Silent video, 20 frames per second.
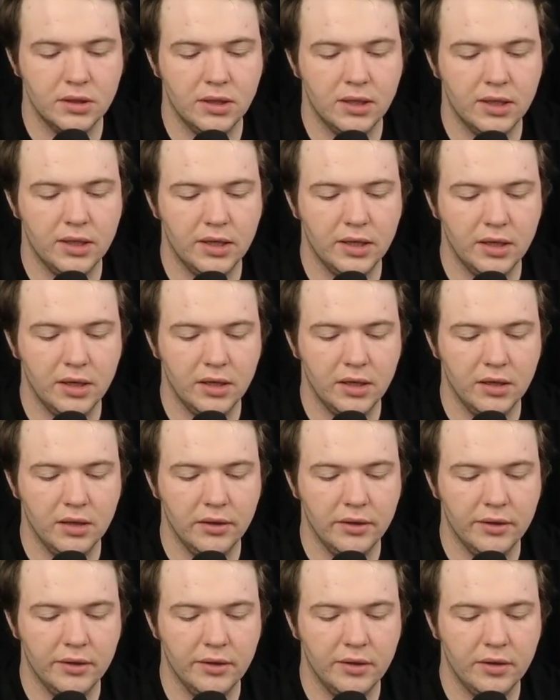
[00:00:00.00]

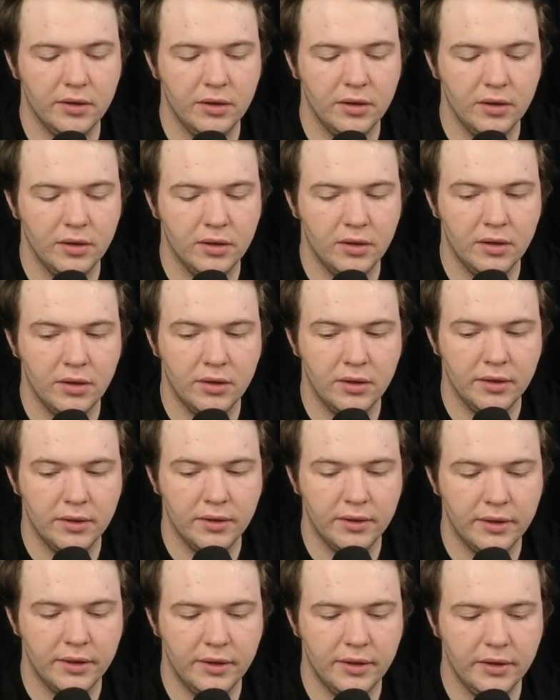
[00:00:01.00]
And
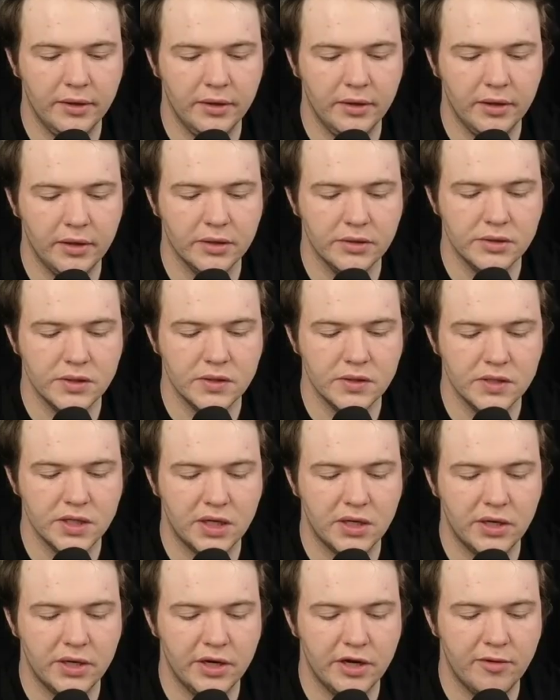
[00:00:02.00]
here is the
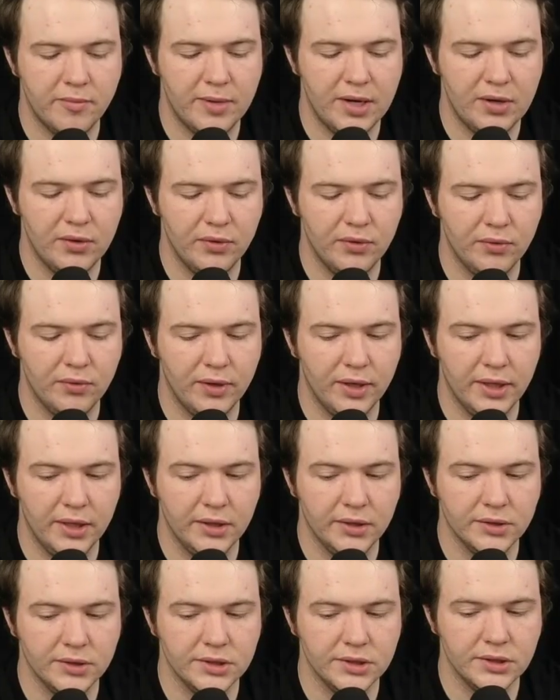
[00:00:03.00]
Tarnow mountain
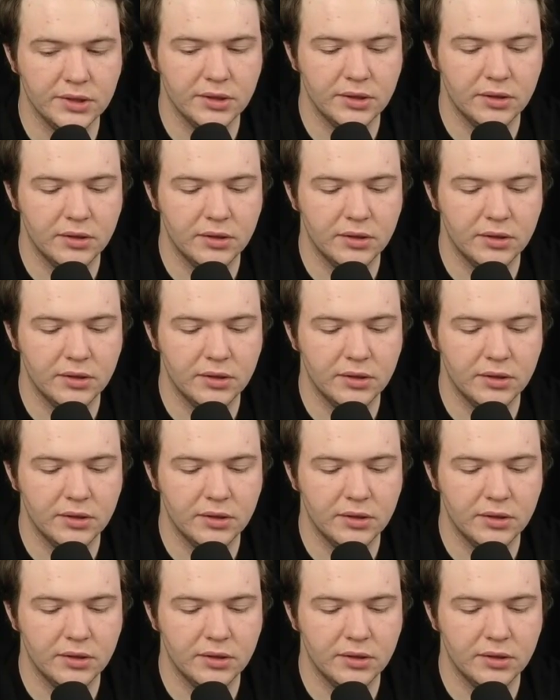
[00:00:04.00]
range.